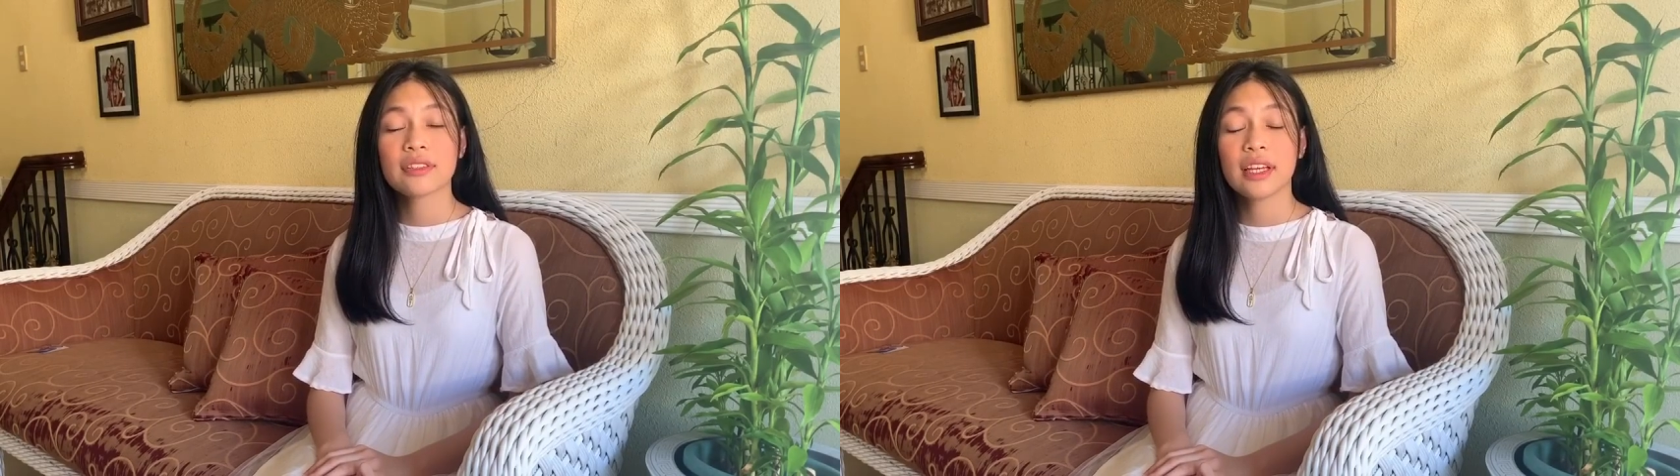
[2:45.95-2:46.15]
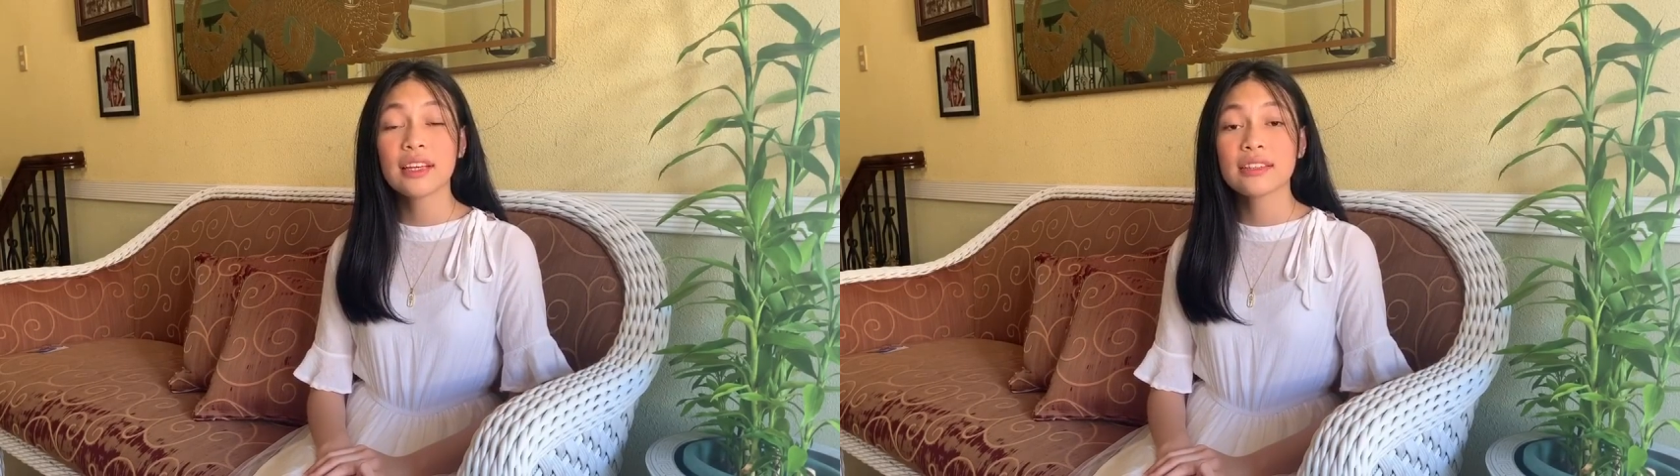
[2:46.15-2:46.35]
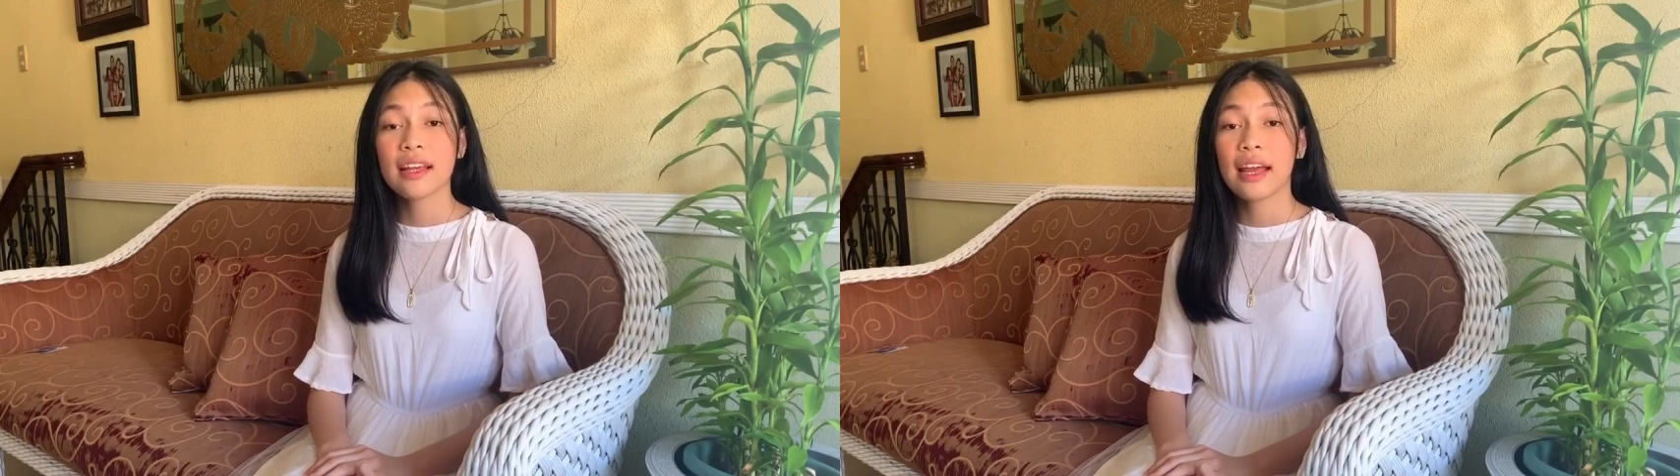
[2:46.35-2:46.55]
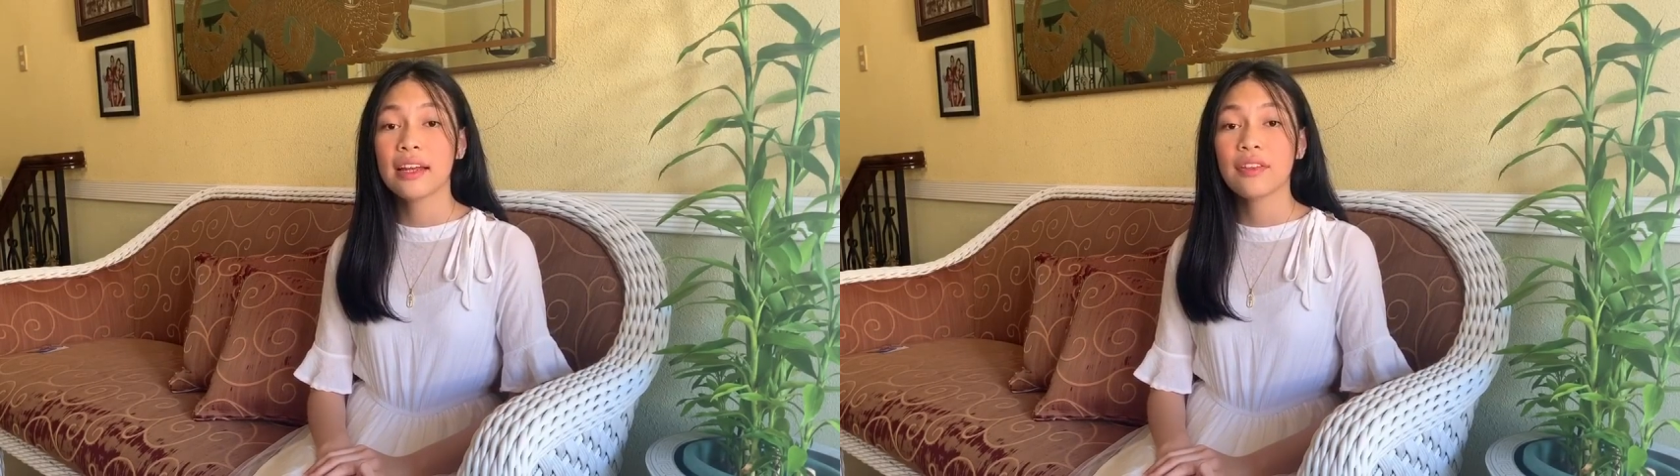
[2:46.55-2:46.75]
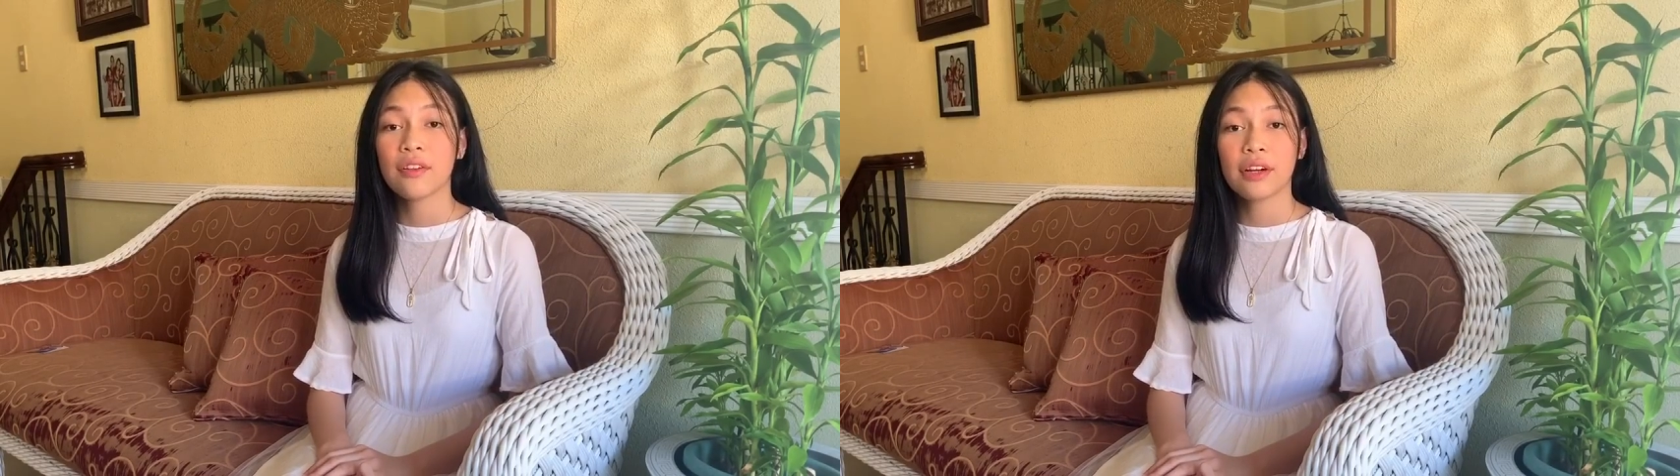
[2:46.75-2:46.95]
6,
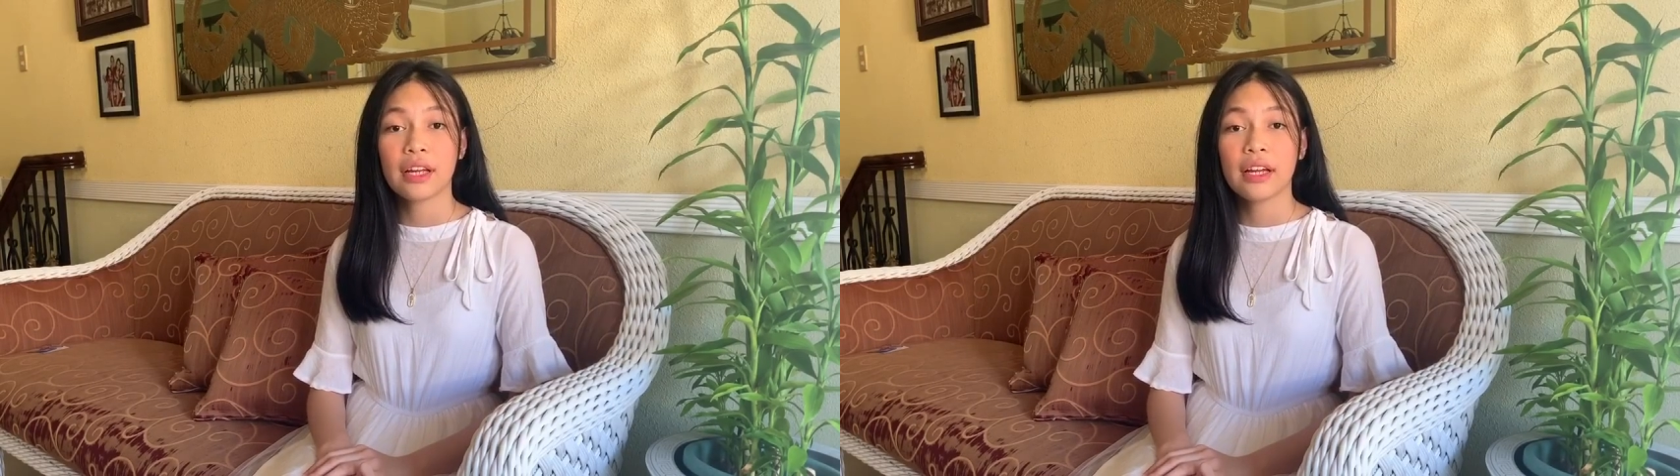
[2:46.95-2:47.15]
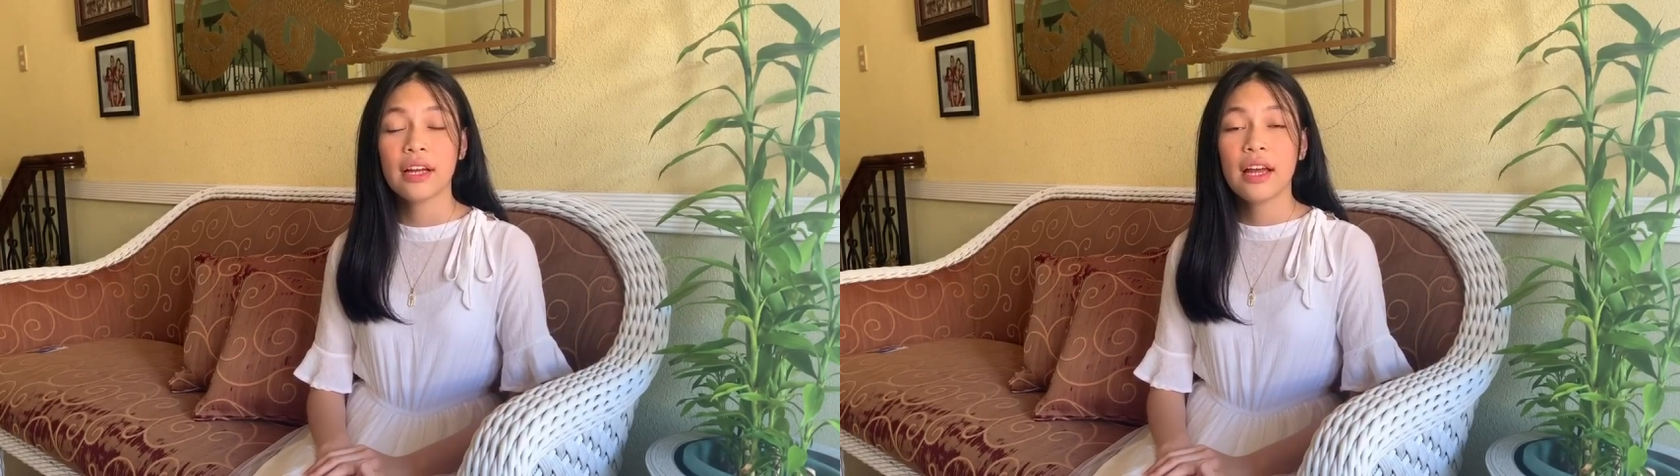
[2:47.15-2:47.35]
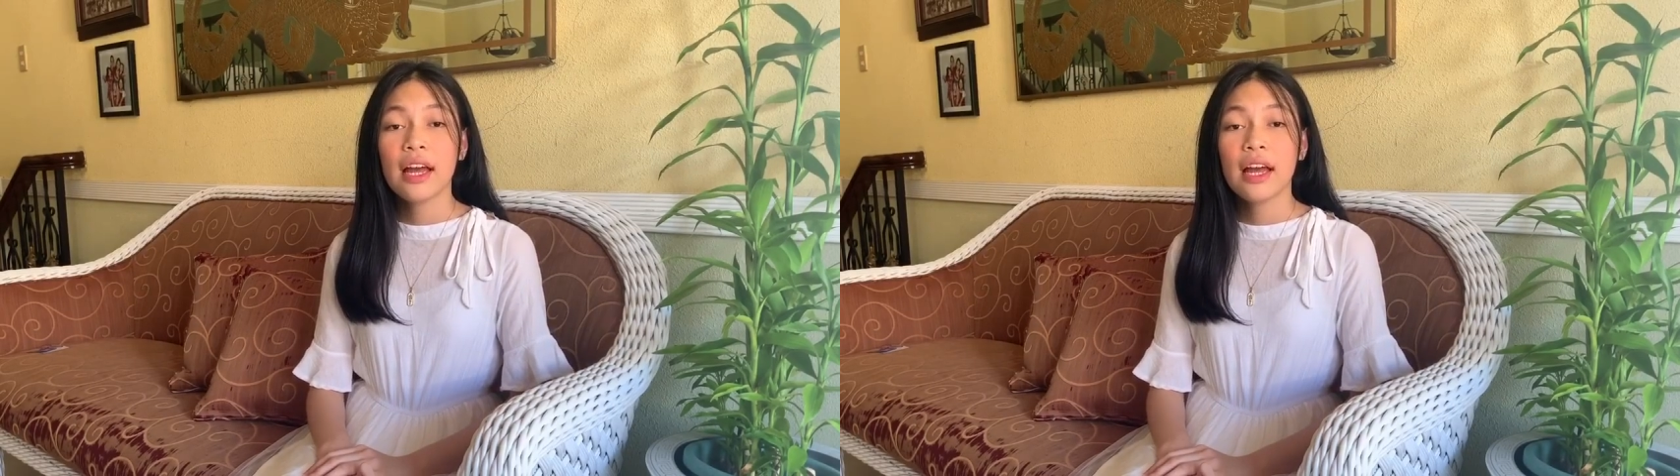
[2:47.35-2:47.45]
1830,